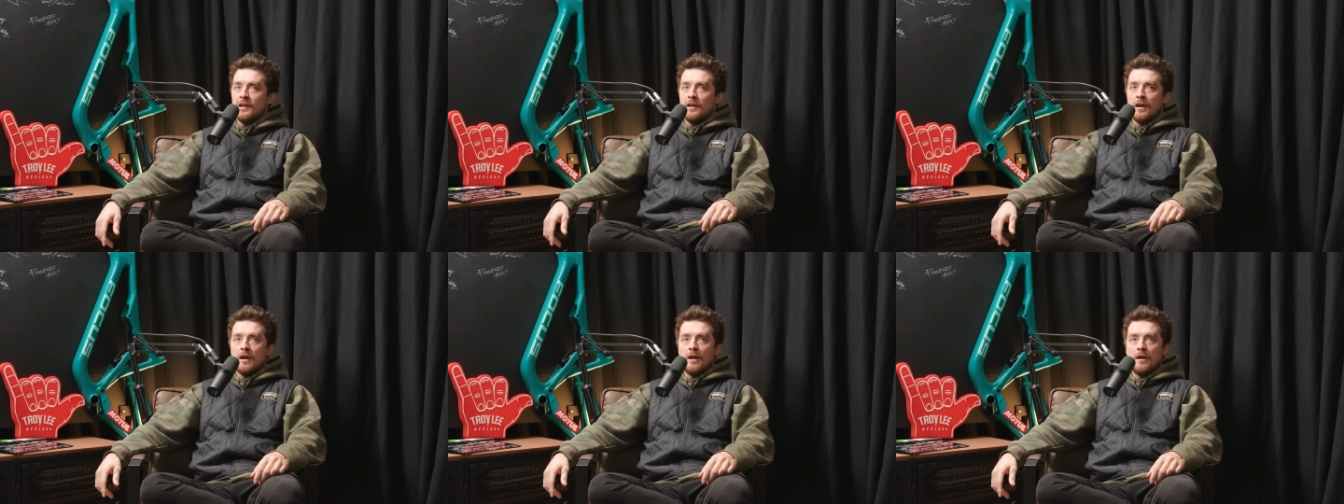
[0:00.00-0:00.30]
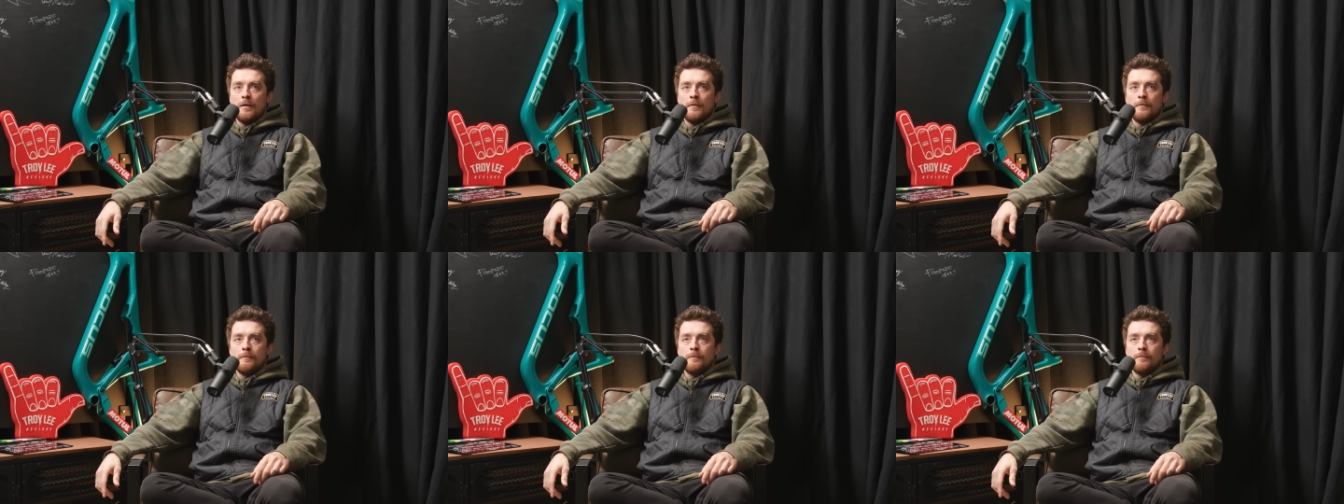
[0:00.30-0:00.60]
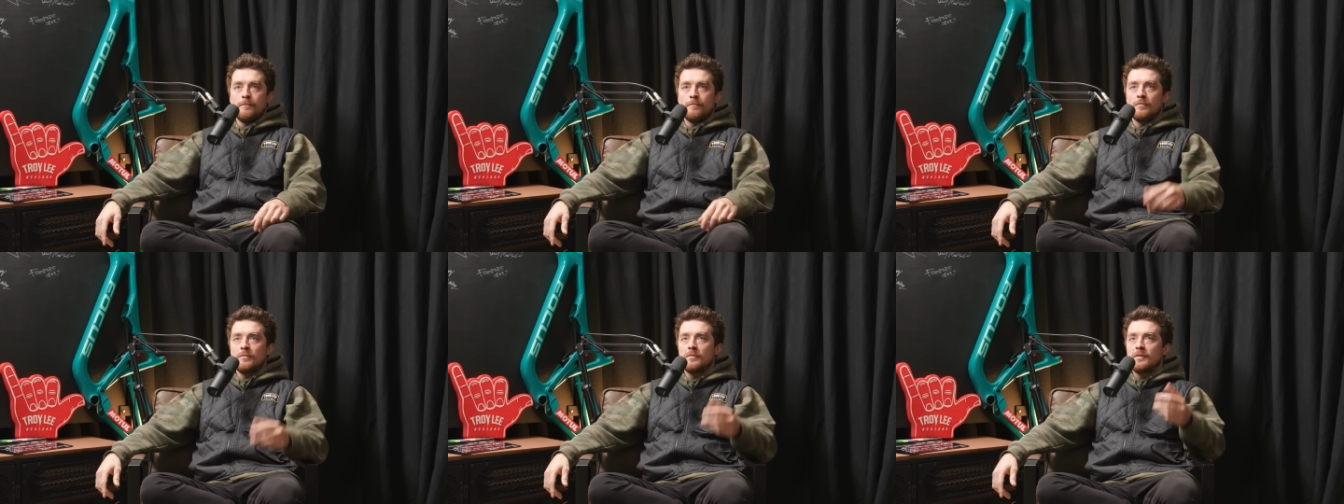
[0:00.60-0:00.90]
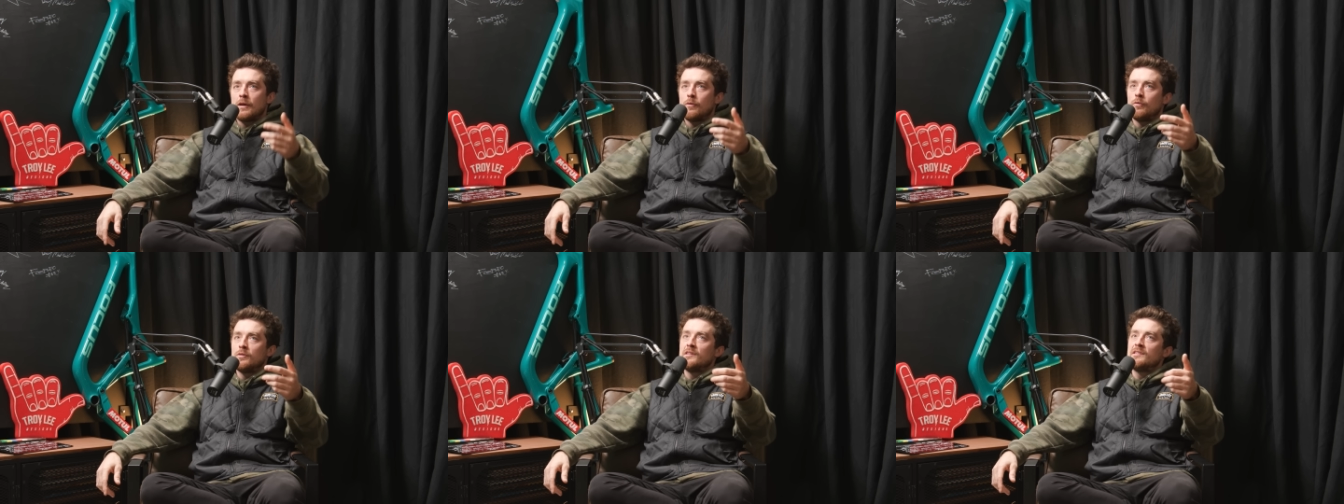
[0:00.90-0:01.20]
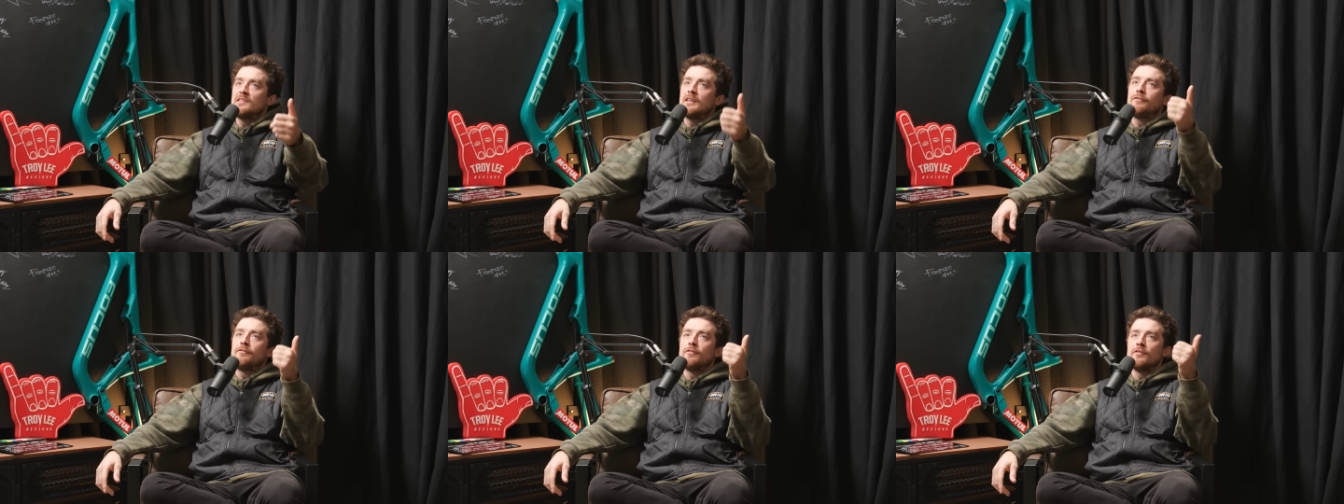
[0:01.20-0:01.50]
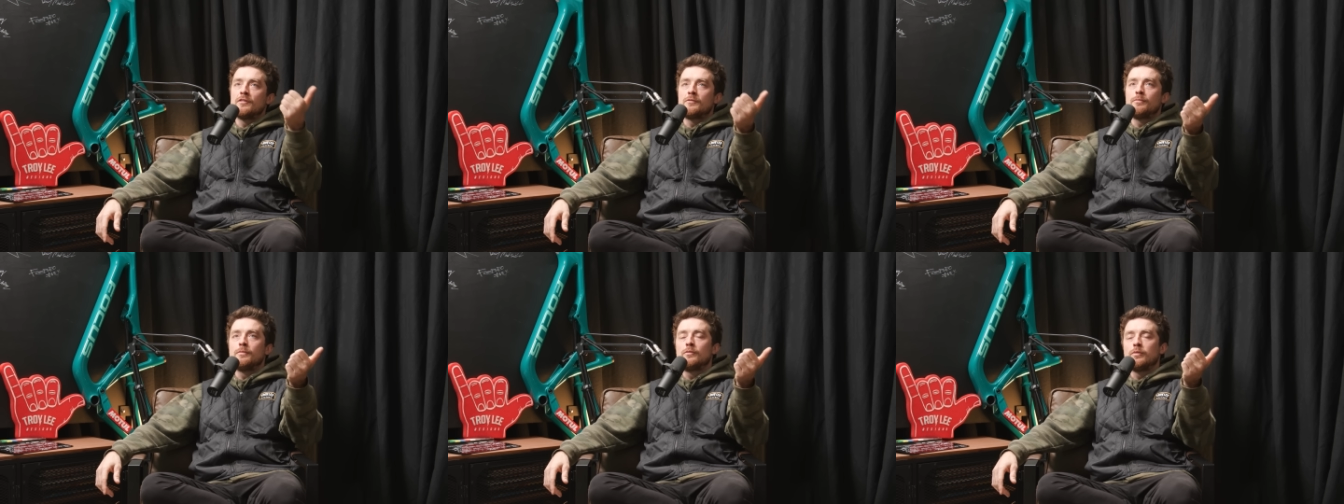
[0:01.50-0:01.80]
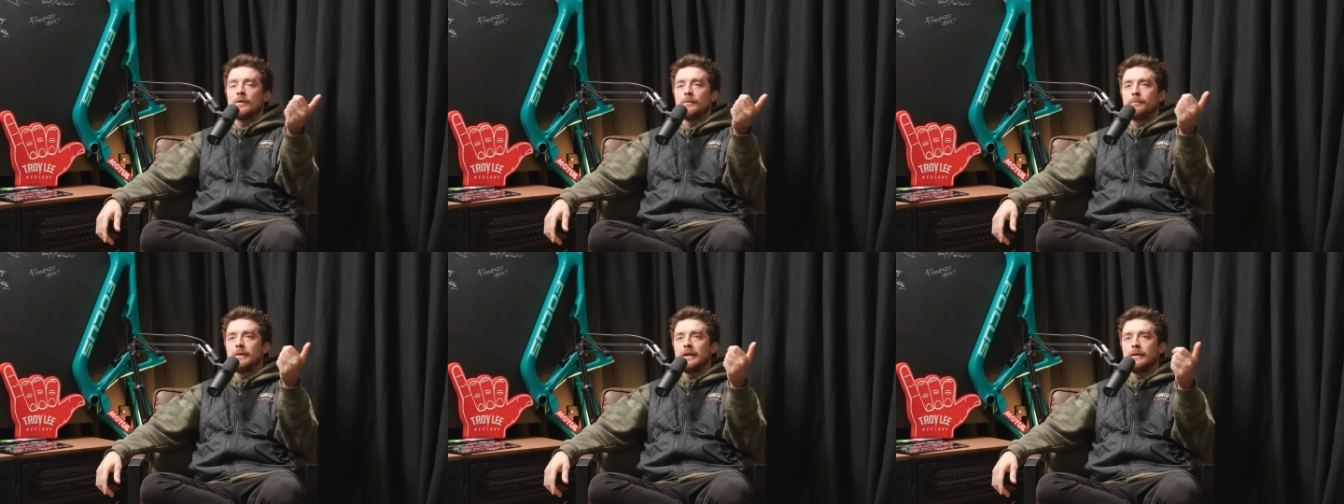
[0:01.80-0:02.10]
Wow. There was a difference
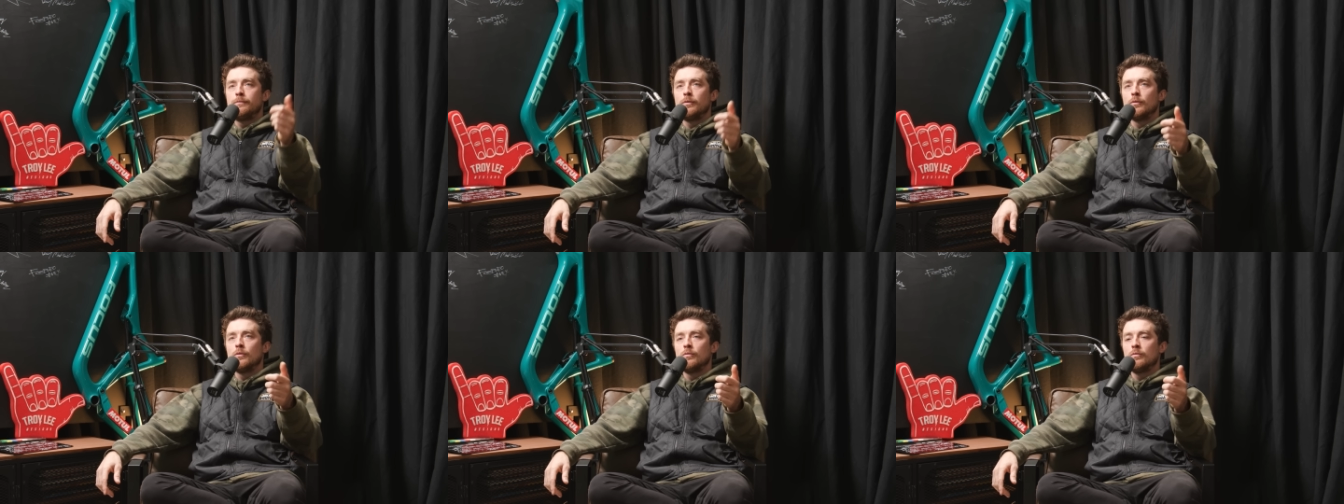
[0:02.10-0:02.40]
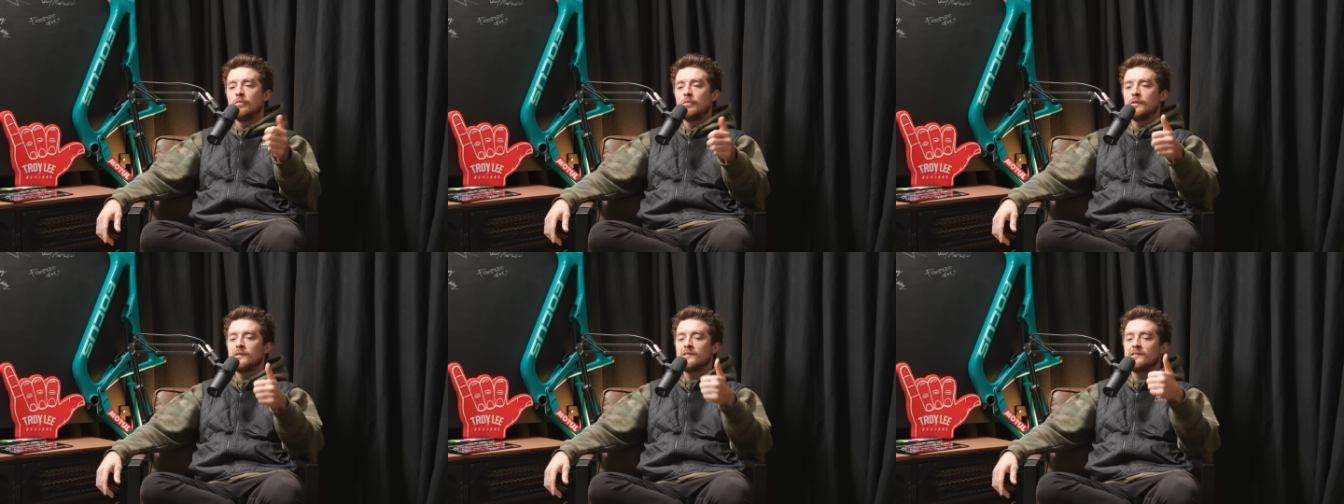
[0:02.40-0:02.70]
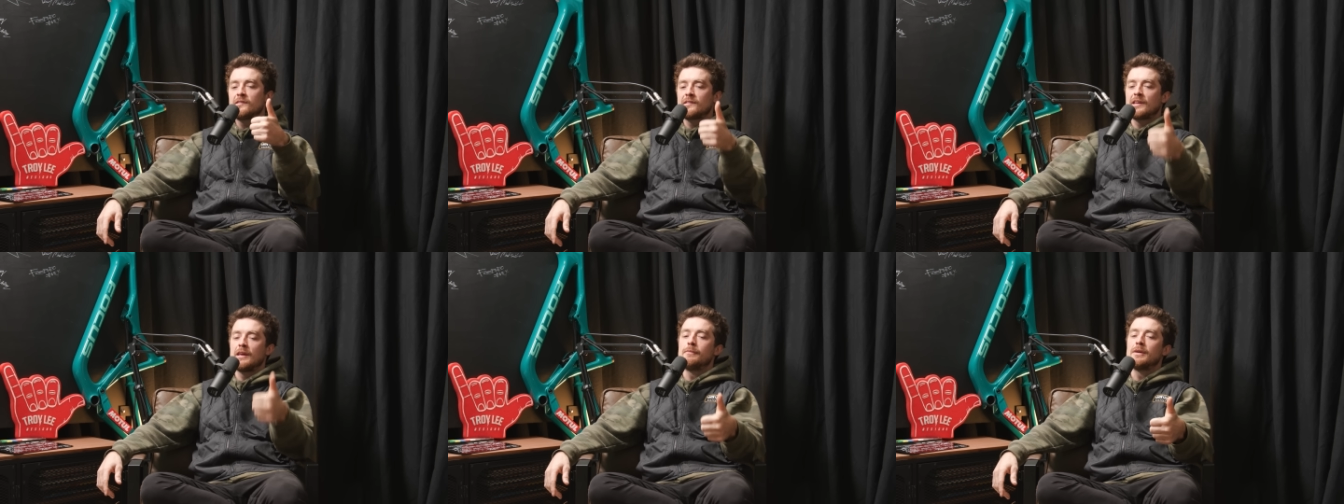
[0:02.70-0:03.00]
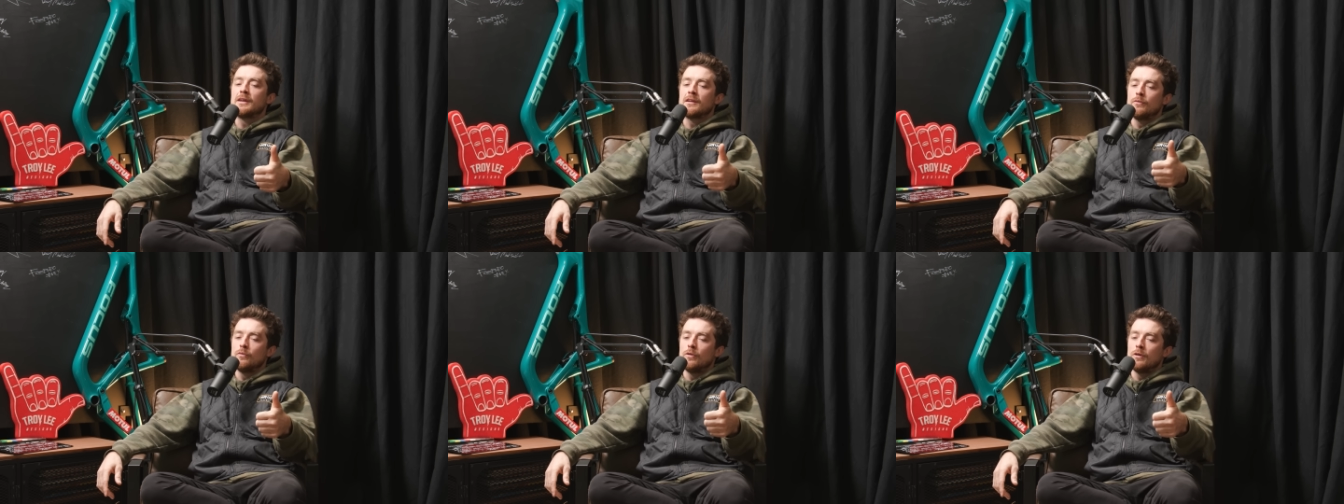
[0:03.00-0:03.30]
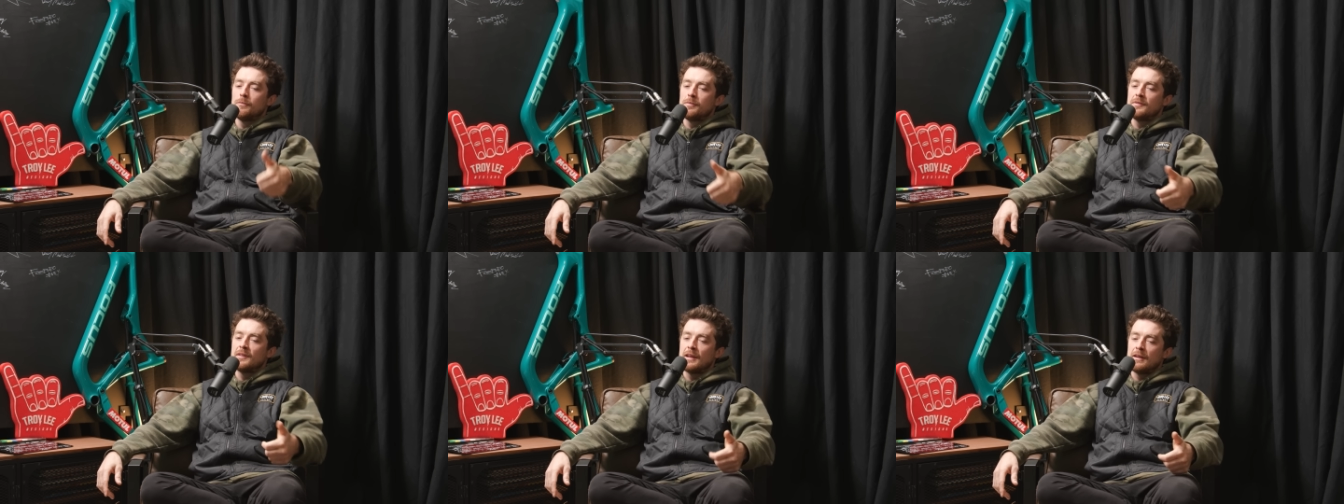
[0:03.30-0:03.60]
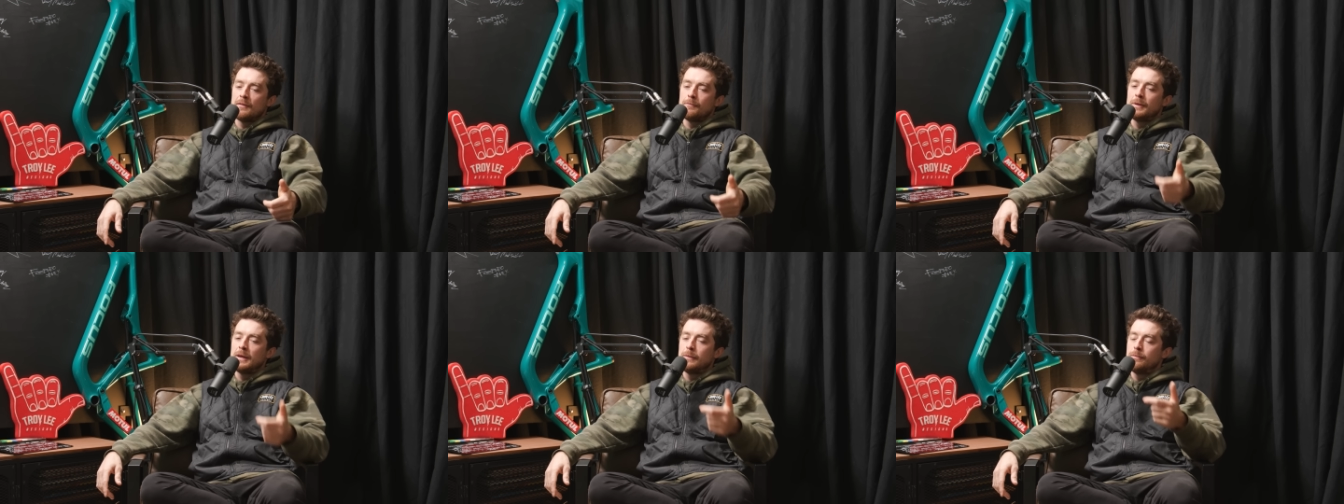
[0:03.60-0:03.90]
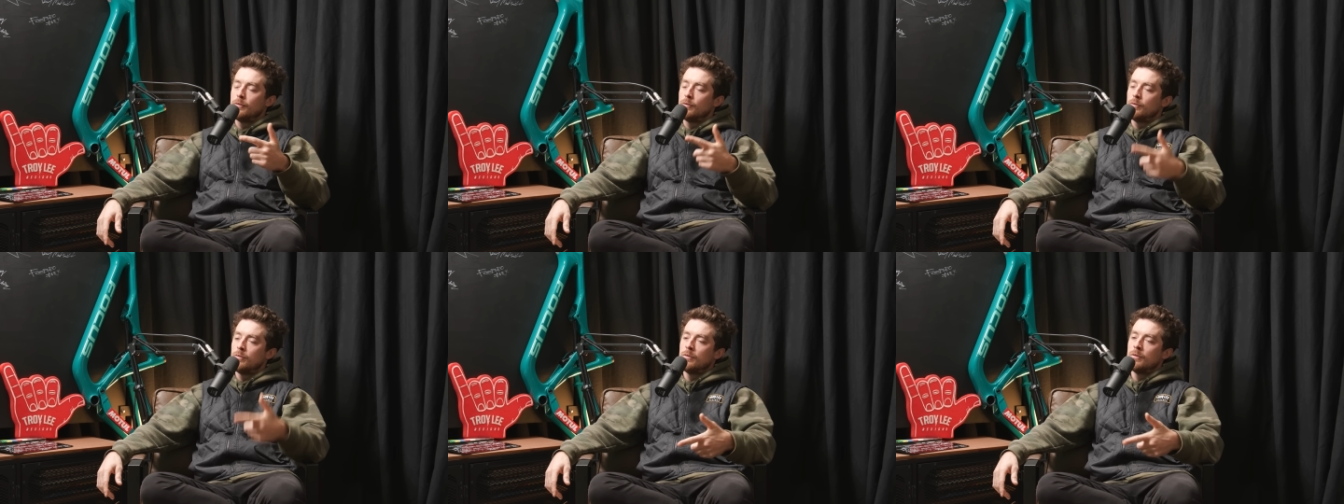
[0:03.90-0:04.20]
between people skimming the whoops and
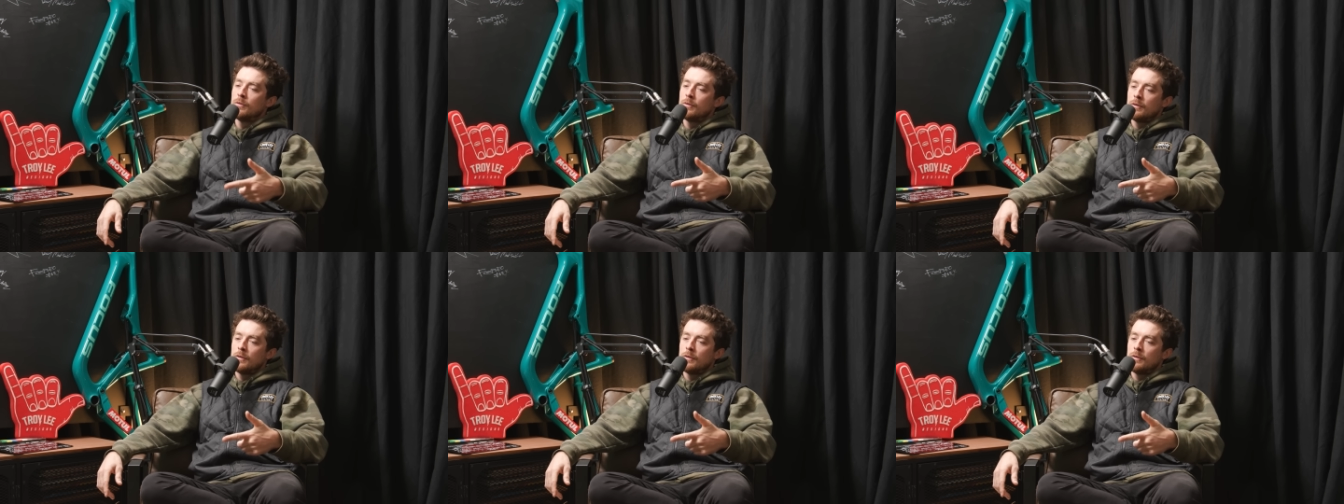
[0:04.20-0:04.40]
people.